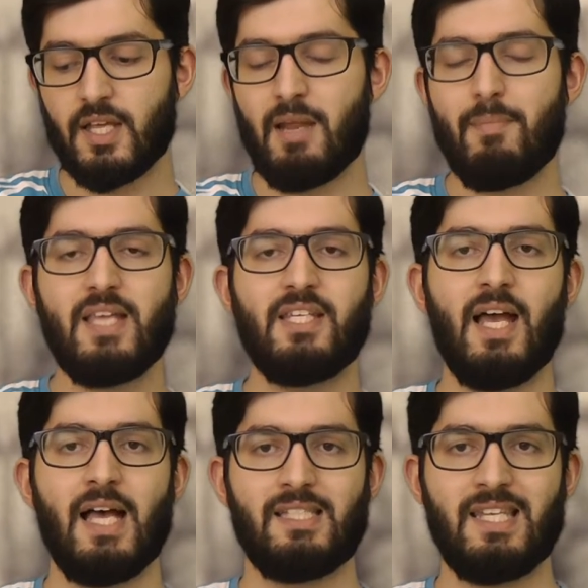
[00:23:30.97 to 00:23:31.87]
and it basically
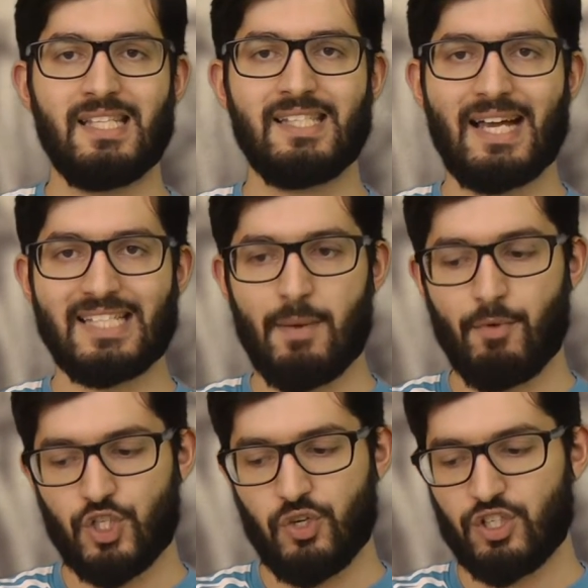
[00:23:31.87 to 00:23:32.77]
has the exact same
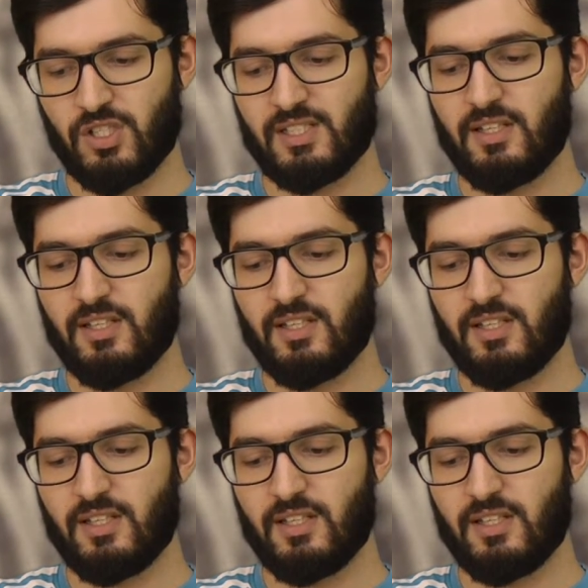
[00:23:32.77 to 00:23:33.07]
restrictions as